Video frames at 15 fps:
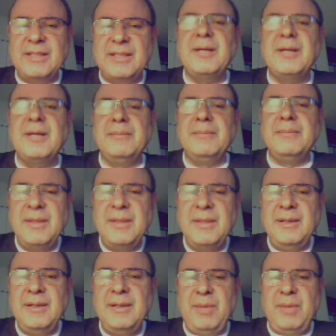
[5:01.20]
It's had
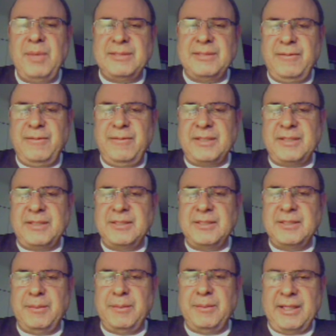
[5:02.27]
some positive
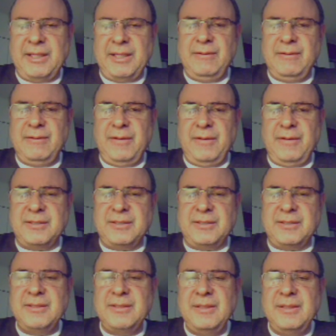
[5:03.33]
effects and some negative
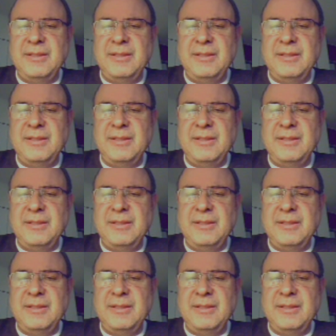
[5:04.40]
effects,